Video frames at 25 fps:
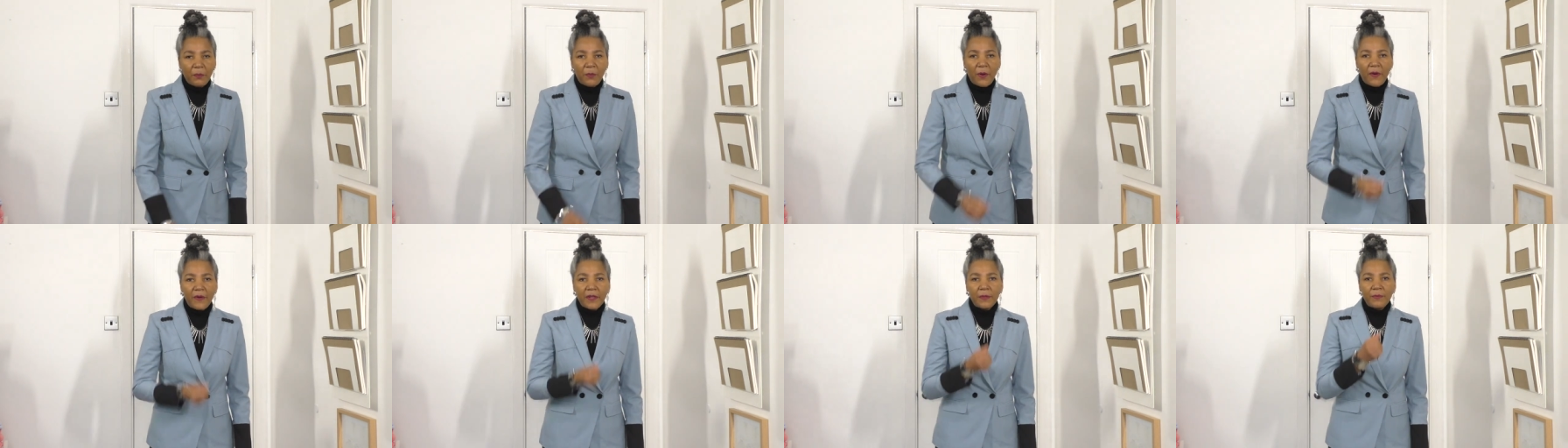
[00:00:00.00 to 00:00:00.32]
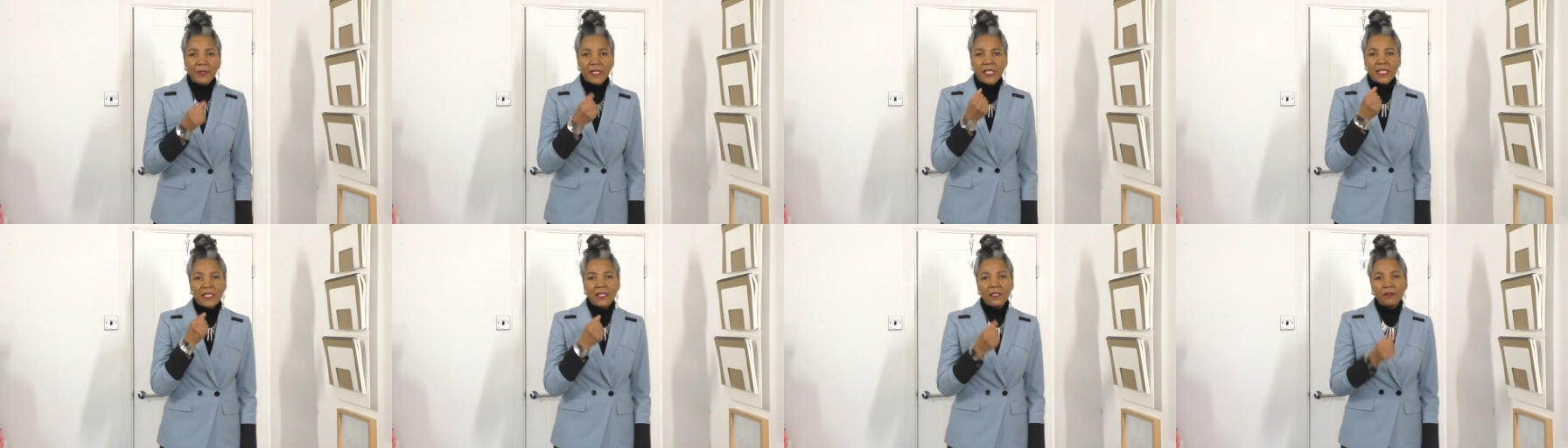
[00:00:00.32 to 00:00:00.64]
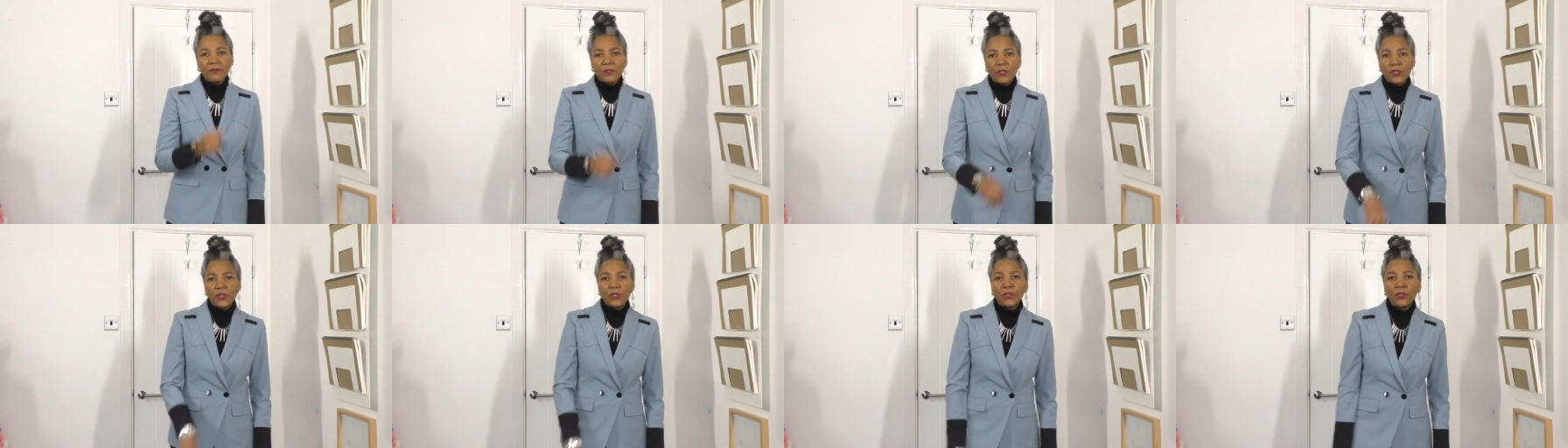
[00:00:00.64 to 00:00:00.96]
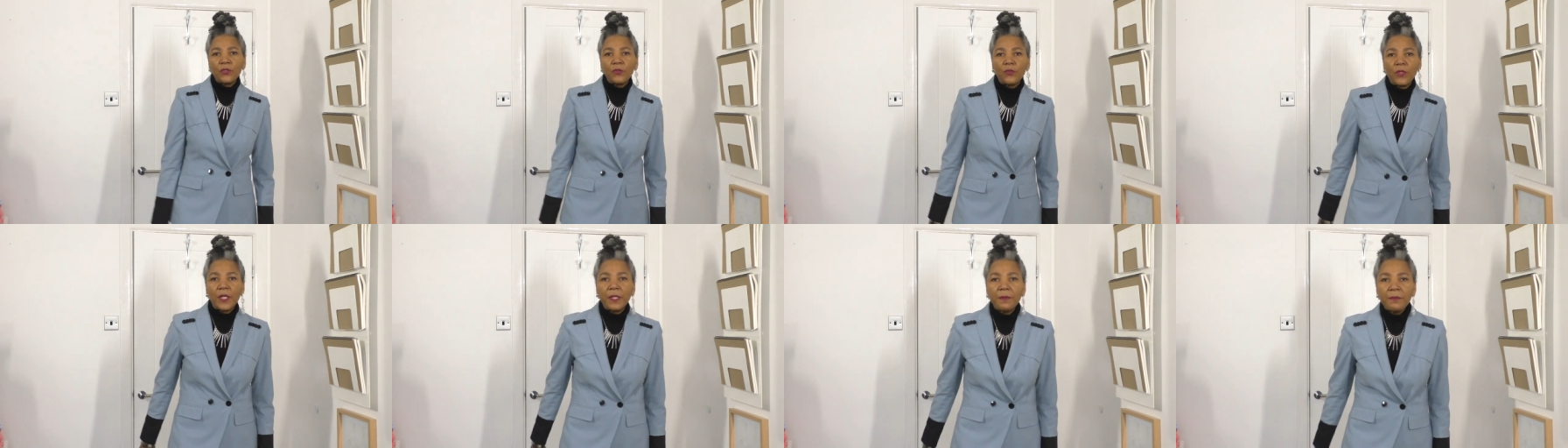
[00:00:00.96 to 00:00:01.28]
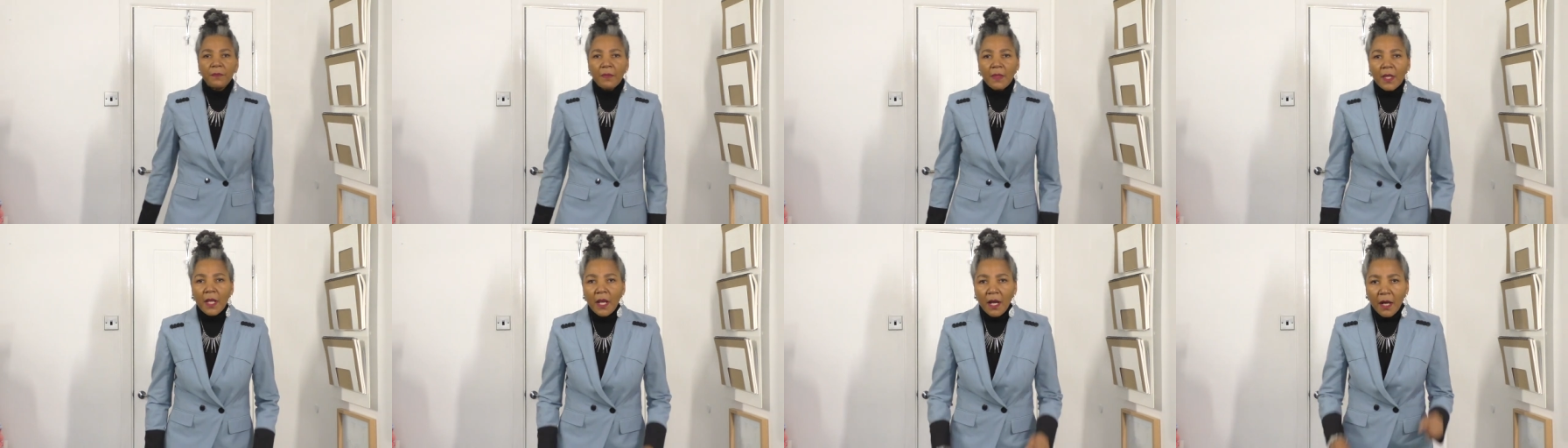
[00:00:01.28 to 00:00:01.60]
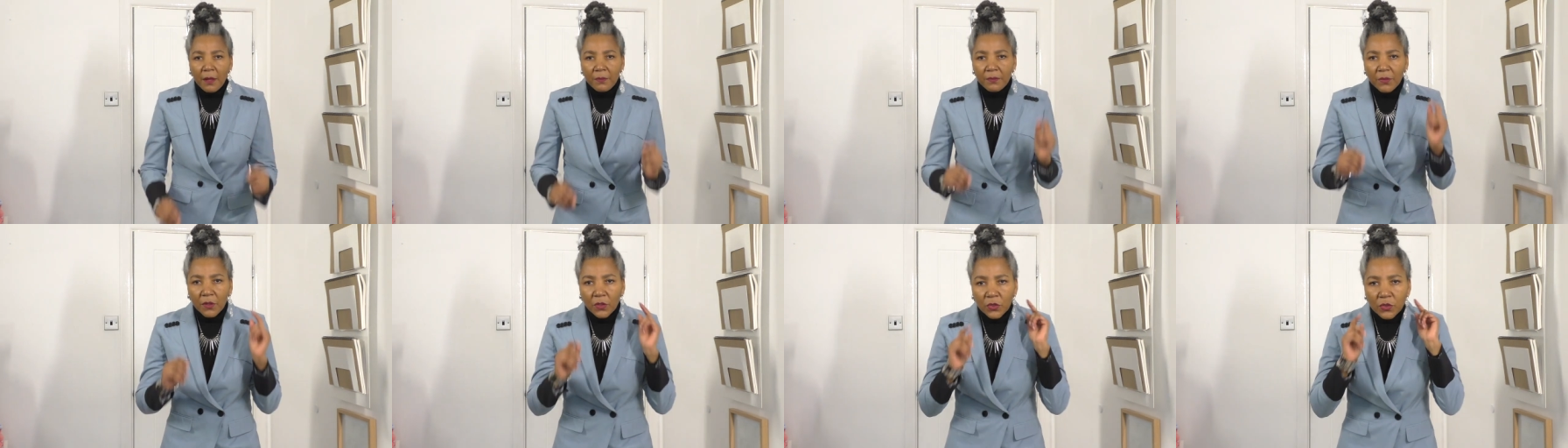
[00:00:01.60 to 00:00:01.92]
I'm wearing this silver jewellery.
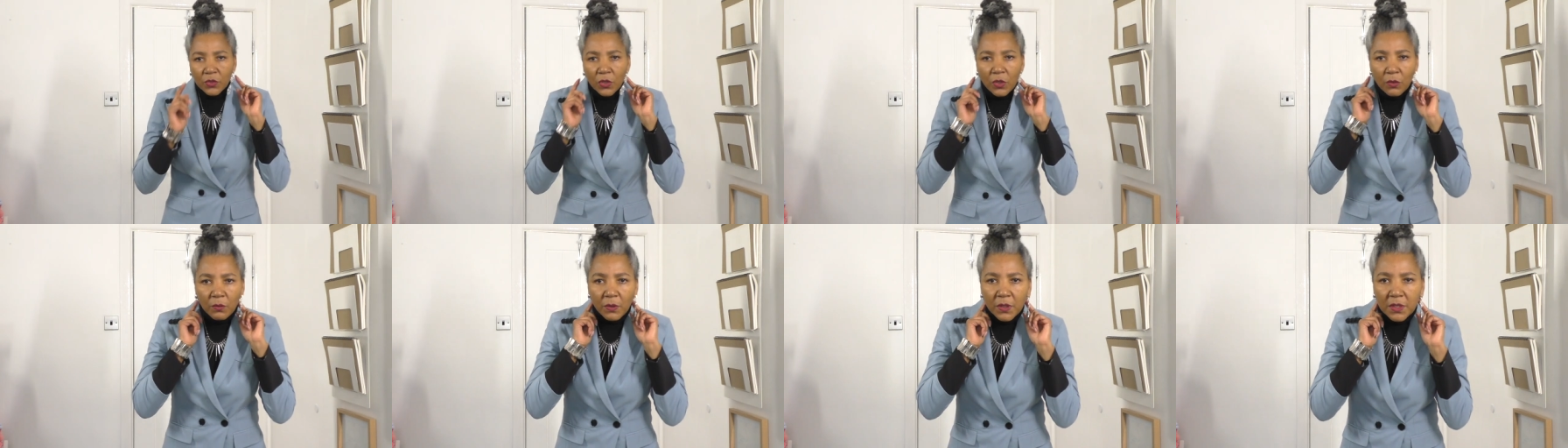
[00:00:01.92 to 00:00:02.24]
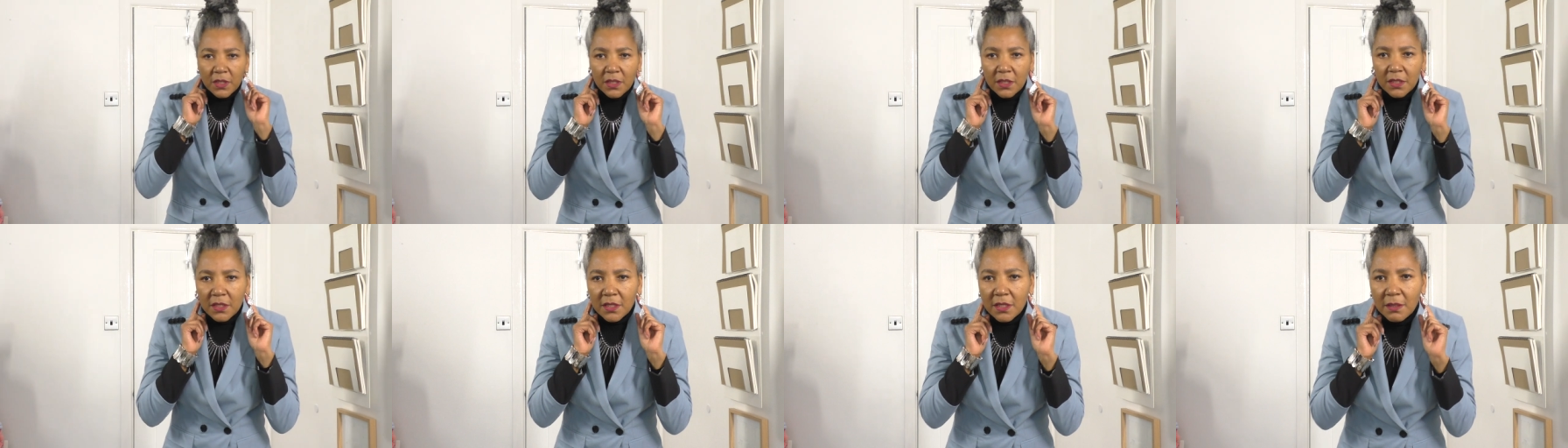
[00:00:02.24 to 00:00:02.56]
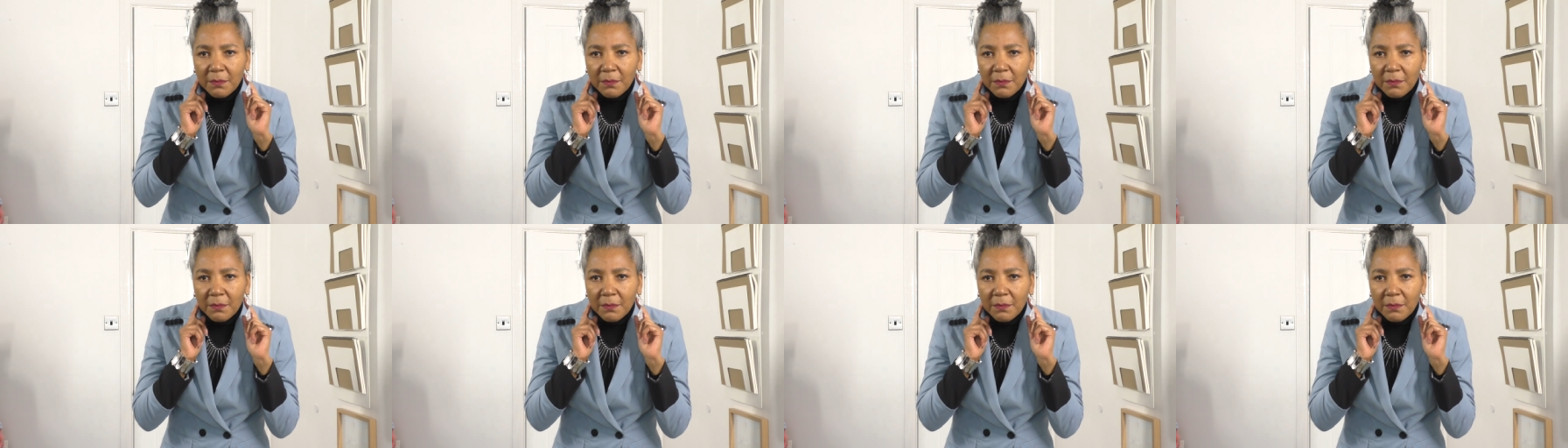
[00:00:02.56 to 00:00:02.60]
I'm not sure what